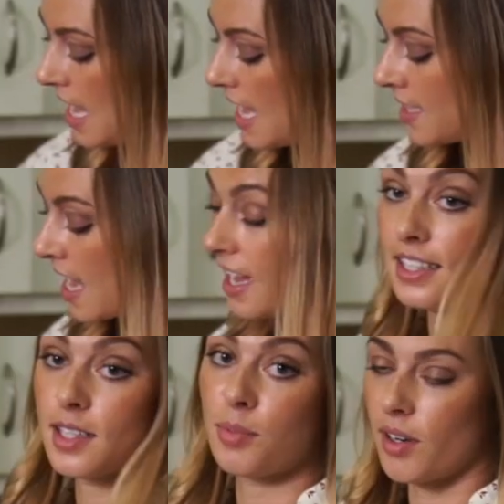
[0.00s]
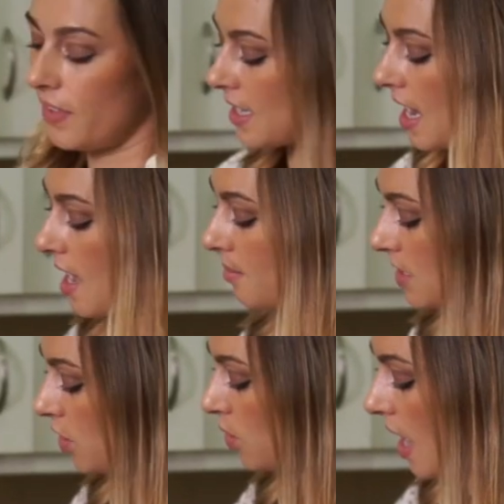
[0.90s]
and that is the perfect time
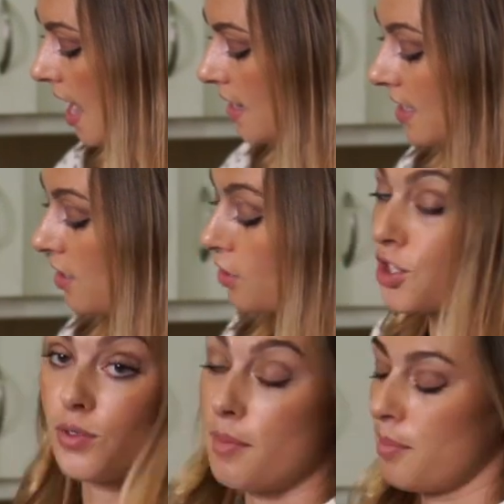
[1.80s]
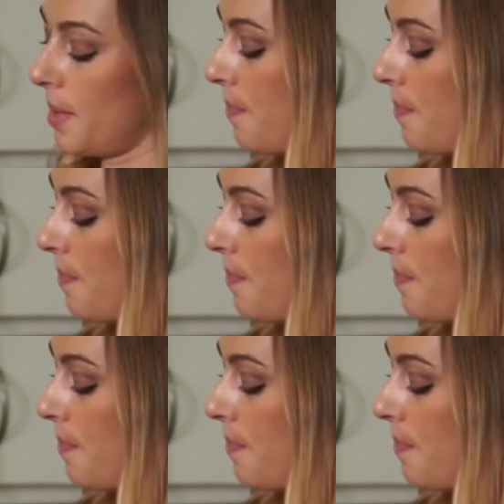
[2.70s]
to add in our shrimp.